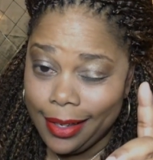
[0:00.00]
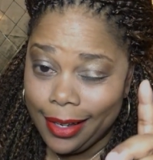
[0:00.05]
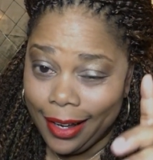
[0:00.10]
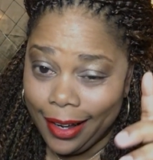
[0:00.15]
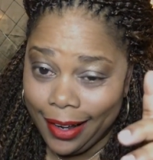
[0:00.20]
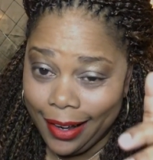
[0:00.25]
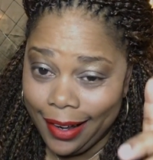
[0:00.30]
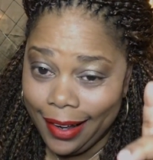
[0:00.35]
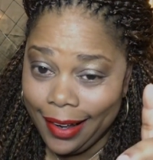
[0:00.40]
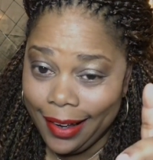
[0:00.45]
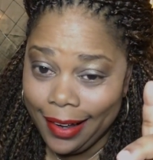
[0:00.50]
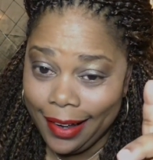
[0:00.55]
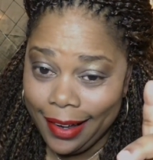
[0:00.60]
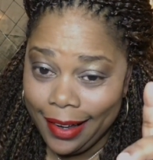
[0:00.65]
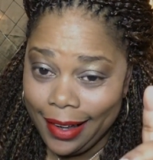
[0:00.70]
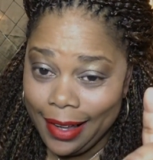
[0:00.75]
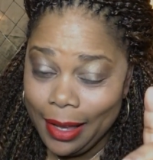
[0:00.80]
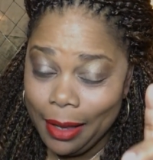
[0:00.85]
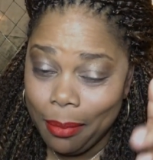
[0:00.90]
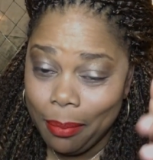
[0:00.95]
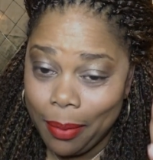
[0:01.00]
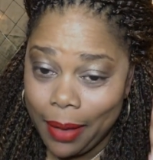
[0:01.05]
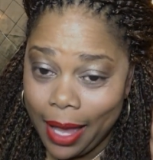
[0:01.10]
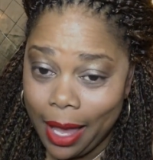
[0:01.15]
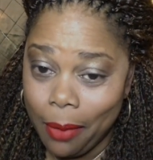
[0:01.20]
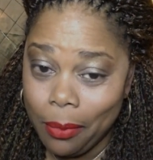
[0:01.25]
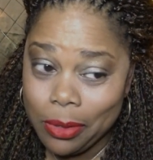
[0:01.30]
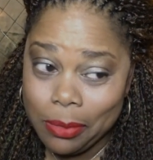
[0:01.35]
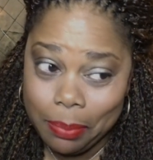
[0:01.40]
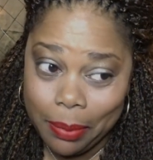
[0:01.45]
uh-huh,
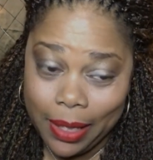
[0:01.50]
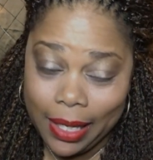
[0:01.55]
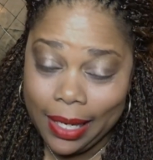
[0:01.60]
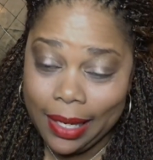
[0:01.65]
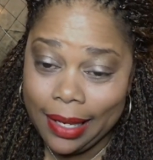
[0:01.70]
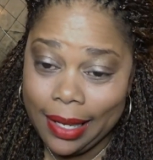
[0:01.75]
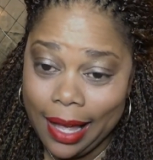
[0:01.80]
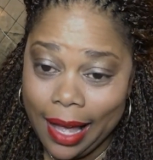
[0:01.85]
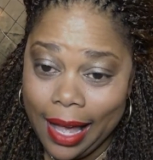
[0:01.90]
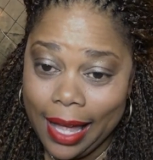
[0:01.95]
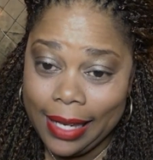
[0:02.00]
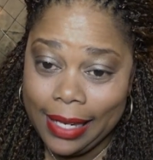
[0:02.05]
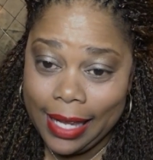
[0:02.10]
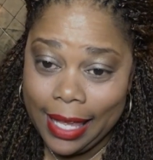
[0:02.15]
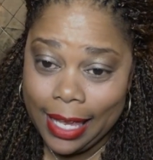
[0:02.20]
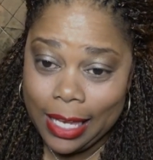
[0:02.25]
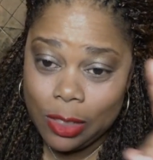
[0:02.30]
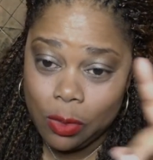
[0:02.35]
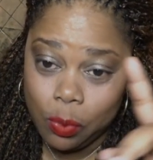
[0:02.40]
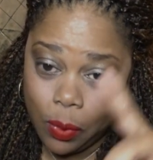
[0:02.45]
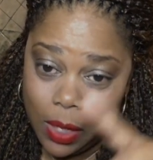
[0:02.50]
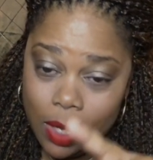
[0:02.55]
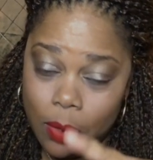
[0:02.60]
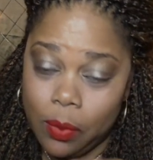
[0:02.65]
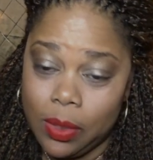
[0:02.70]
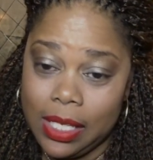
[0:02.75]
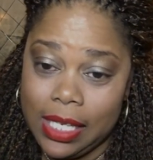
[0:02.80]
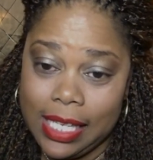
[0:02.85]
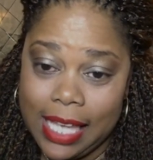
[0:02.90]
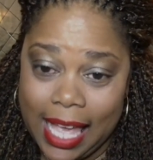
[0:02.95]
Pat was playing God last week
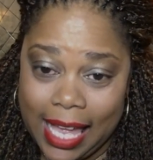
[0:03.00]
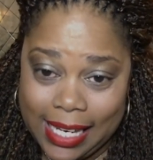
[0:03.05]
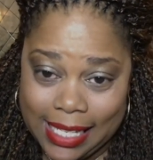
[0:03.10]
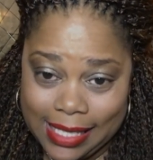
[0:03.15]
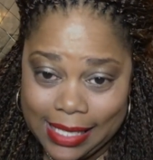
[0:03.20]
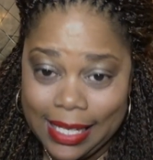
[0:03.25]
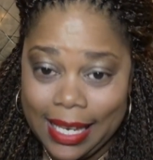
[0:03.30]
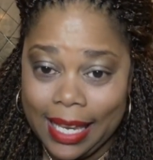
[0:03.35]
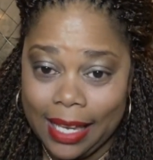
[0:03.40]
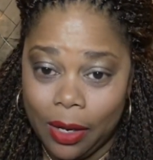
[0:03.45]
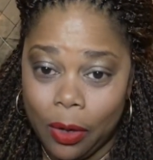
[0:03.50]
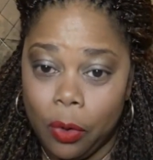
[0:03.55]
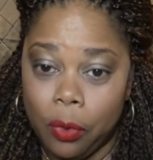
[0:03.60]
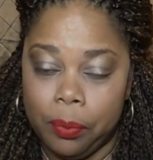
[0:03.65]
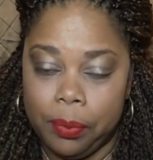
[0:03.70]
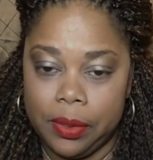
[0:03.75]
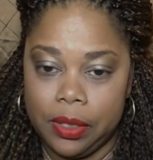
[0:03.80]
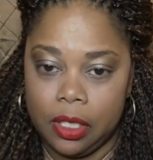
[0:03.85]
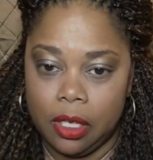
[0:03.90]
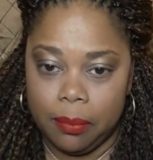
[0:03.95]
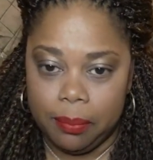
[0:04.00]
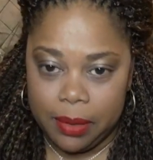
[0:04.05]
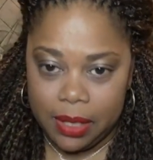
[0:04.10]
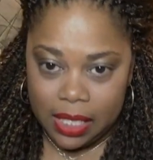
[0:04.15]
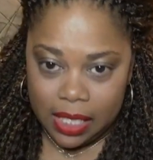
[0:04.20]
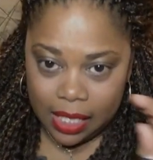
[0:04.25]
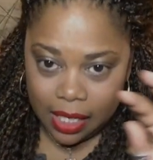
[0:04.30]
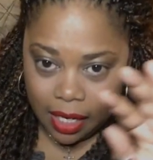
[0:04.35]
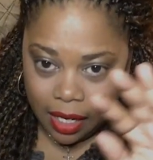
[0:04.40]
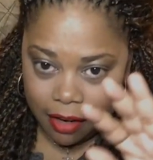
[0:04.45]
when he got his neck opened up. Be
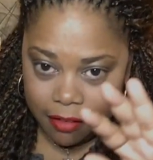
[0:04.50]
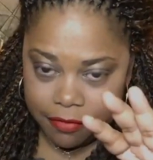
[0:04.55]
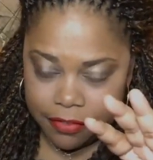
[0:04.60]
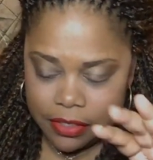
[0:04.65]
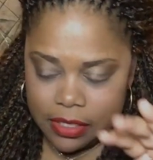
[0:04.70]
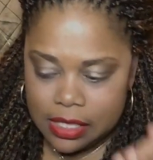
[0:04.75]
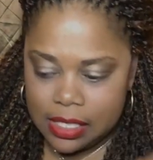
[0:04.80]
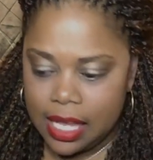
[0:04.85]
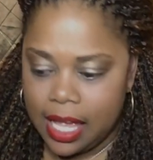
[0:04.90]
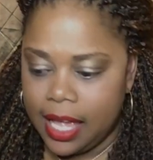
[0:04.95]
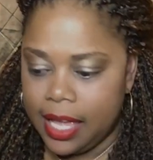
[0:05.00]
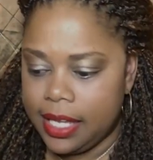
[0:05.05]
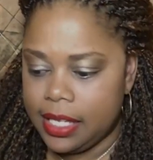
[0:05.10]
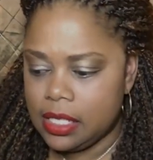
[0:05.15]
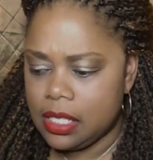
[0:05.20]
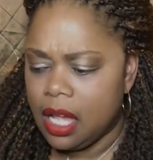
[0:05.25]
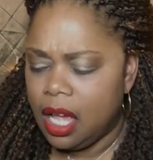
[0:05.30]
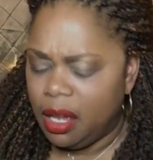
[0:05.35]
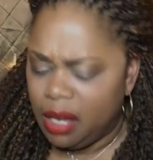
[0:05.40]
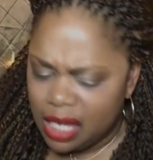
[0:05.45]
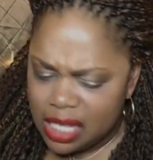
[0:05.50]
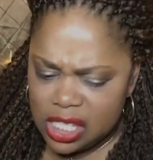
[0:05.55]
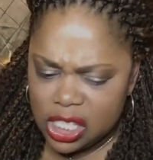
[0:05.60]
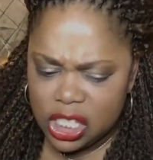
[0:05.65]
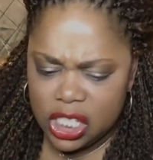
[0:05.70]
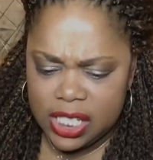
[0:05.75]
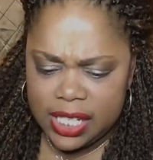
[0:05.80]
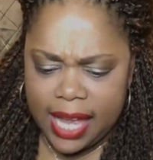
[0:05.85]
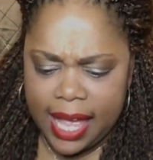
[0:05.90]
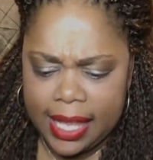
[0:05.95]
careful, Sykes. It's a
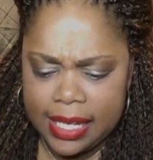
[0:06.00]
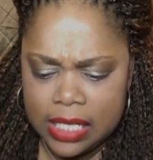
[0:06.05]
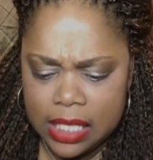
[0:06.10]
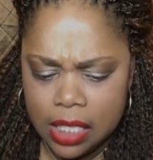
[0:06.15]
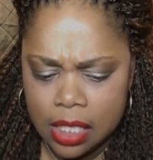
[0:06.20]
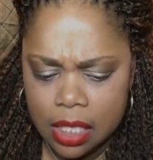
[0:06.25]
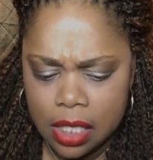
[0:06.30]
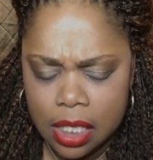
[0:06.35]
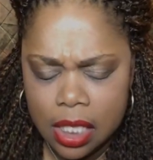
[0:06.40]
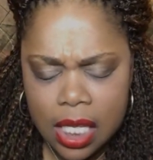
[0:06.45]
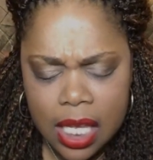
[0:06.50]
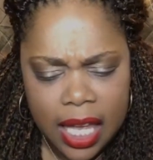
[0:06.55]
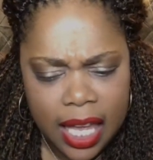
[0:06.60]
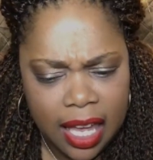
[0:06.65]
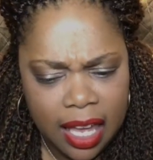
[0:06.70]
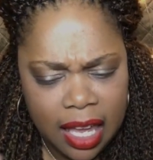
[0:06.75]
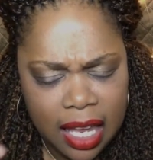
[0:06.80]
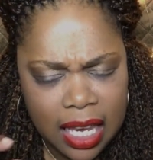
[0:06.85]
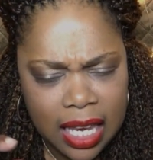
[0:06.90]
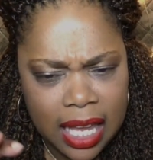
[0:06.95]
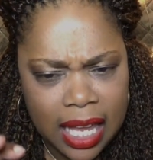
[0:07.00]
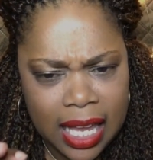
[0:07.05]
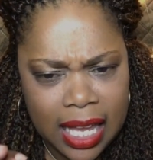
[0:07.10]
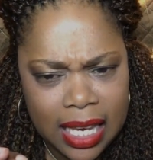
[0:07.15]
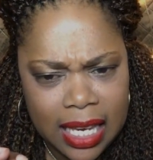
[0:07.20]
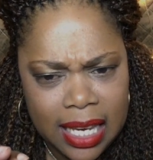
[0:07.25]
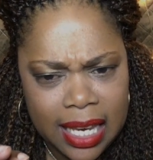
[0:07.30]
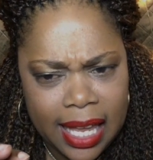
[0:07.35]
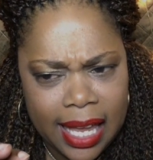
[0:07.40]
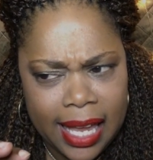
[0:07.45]
good idea. And,
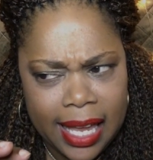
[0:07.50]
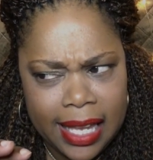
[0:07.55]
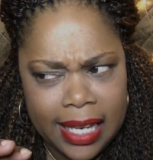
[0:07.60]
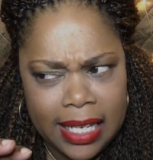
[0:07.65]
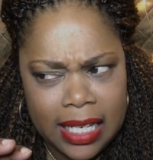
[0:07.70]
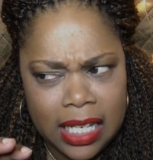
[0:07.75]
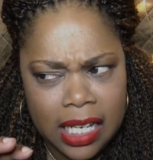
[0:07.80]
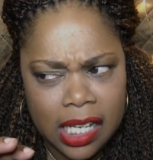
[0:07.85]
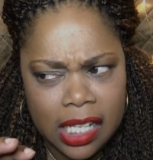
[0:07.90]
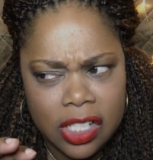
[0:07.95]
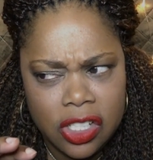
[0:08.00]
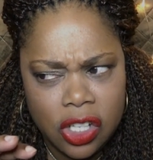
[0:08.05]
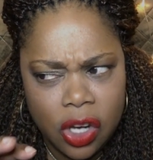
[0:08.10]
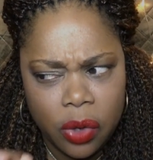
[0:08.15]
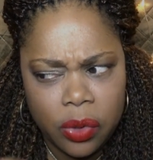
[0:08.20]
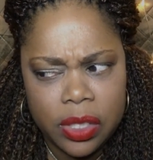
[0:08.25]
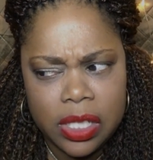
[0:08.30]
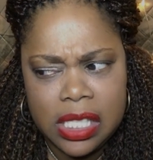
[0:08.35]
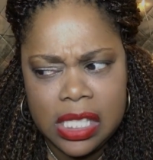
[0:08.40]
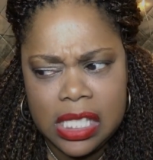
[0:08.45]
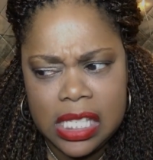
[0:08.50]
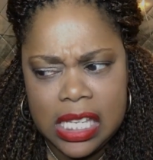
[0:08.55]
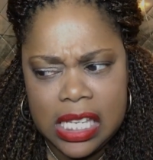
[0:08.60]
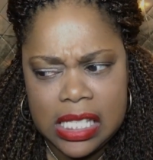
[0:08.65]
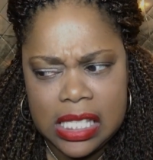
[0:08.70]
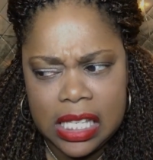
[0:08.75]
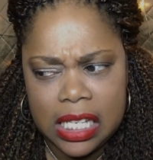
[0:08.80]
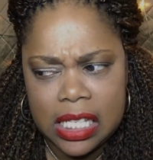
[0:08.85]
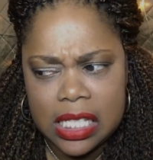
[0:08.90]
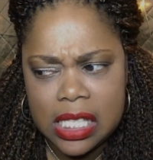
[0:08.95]
and, and Jonas
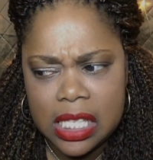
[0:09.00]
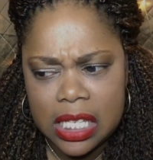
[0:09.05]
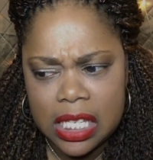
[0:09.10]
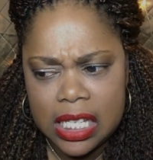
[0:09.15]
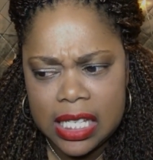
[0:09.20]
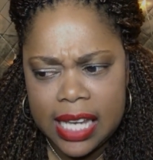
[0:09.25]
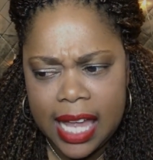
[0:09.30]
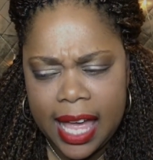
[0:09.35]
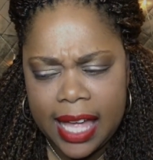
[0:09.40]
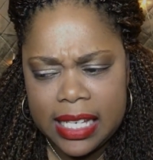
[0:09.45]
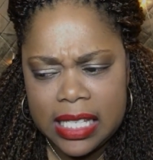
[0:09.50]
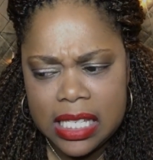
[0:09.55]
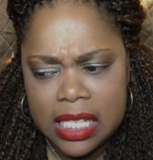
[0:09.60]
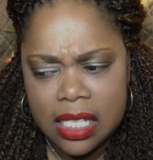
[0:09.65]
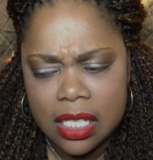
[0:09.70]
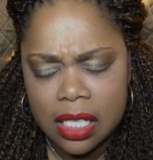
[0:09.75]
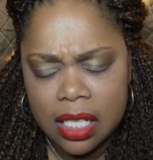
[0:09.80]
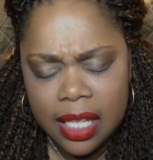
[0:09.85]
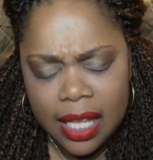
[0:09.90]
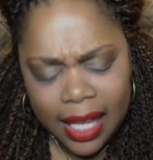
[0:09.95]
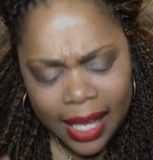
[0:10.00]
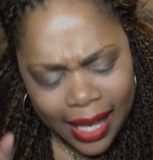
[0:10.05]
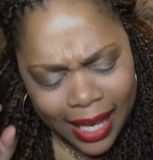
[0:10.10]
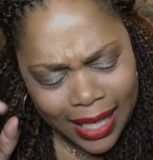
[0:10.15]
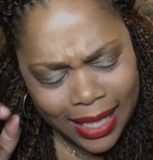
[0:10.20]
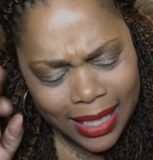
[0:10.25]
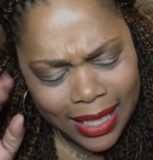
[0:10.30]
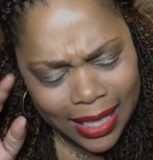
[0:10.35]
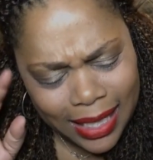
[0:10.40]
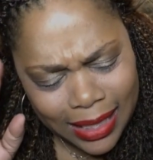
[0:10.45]
sees that it's a good idea.
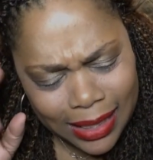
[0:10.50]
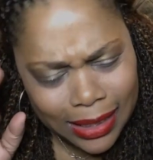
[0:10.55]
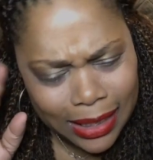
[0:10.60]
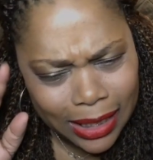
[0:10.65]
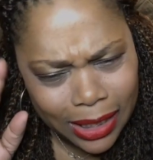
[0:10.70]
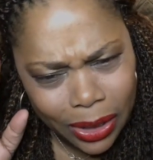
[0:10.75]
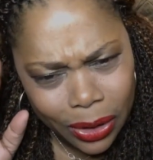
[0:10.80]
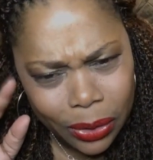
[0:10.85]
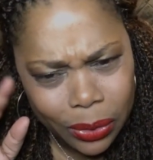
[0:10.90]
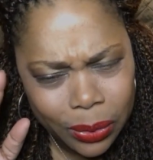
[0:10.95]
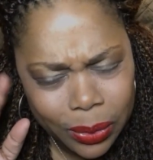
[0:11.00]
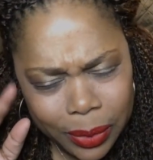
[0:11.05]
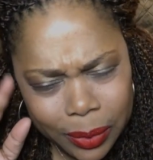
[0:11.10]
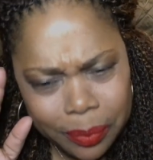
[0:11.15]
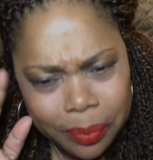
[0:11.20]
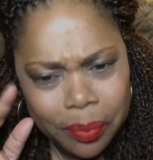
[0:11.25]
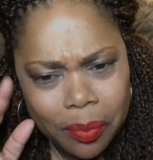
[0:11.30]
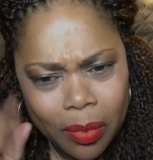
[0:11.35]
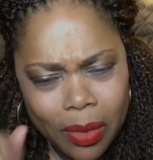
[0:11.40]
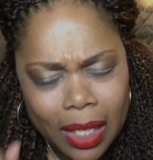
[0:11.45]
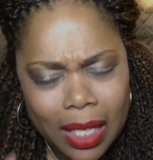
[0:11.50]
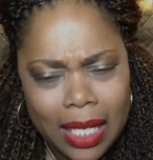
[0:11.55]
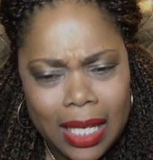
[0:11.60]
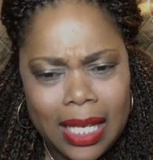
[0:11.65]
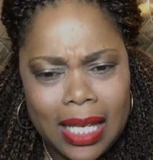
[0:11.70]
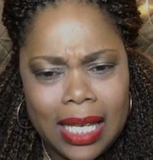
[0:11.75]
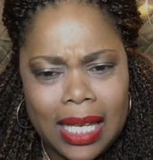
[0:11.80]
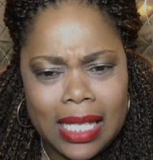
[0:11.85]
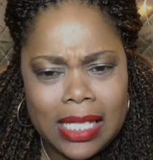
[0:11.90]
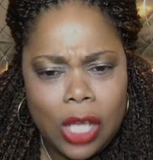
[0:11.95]
And, you know,
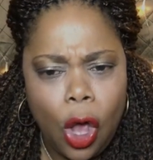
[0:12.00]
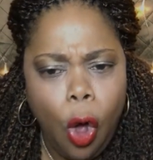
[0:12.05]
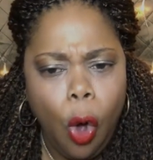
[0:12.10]
it's